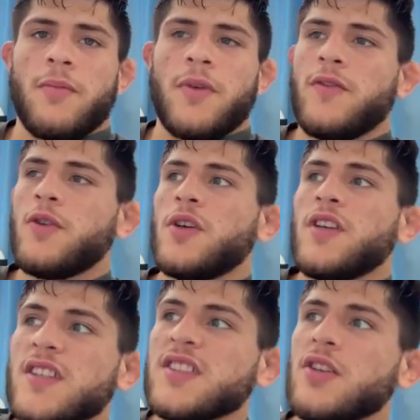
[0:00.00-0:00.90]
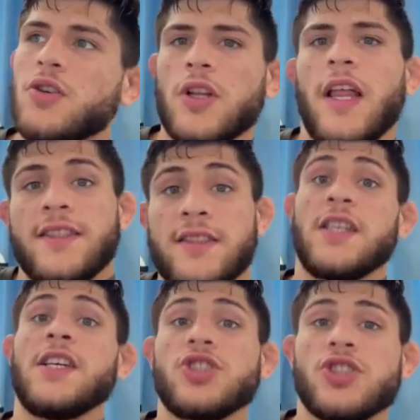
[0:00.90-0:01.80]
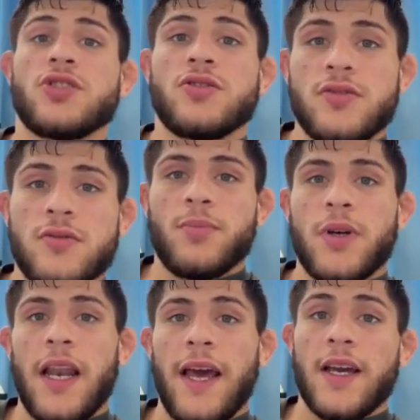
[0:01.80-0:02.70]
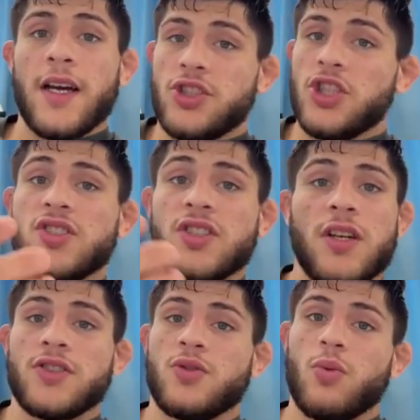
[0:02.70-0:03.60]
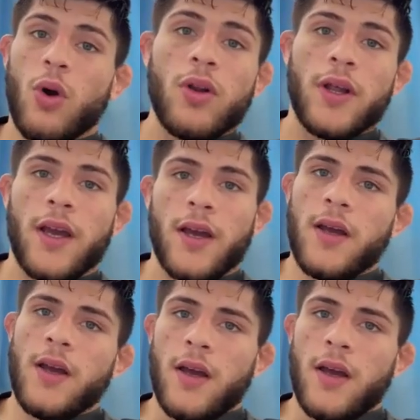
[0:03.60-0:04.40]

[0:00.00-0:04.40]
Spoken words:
Even though he didn't necessarily like teach, but like just in us rolling,